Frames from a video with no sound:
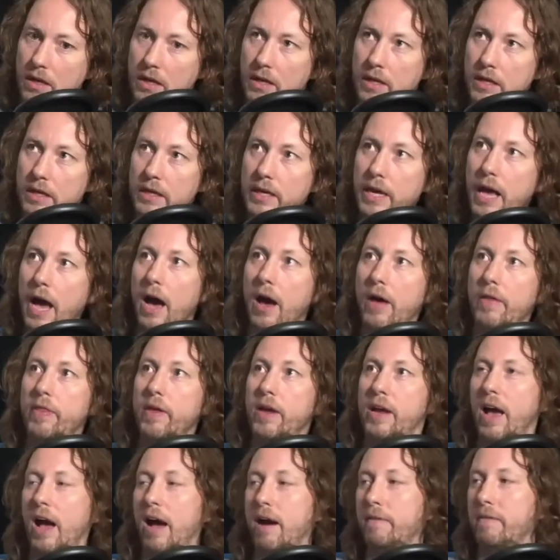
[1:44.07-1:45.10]
Yeah, on the
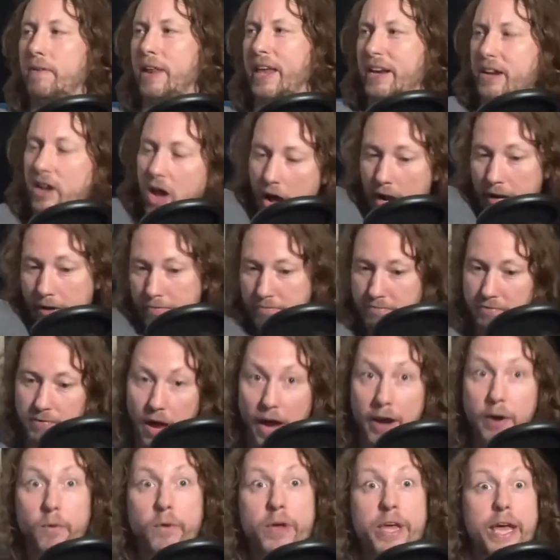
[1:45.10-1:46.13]
cover. Like not. I
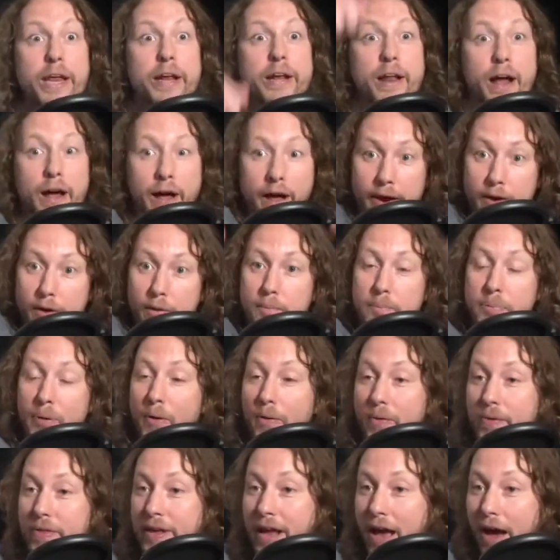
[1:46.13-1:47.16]
don't
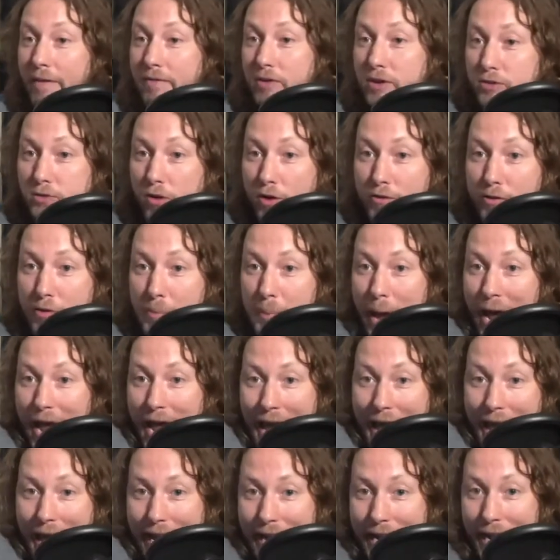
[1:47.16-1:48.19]
pull the covers over my
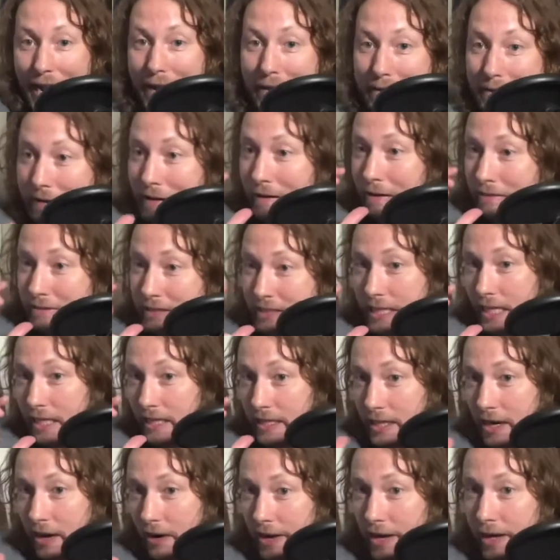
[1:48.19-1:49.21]
head and sit
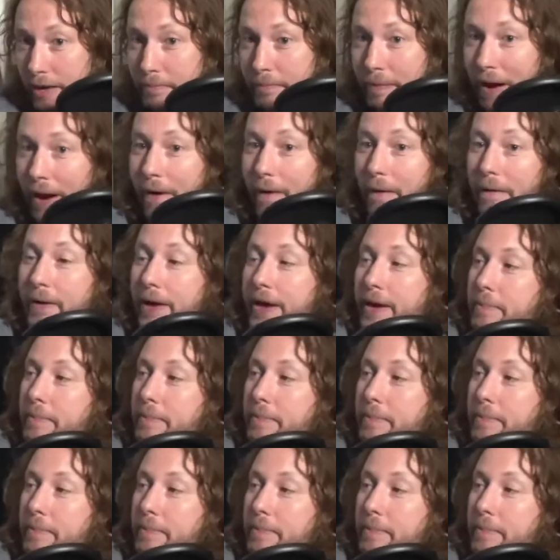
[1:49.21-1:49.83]
there eating my hoagie.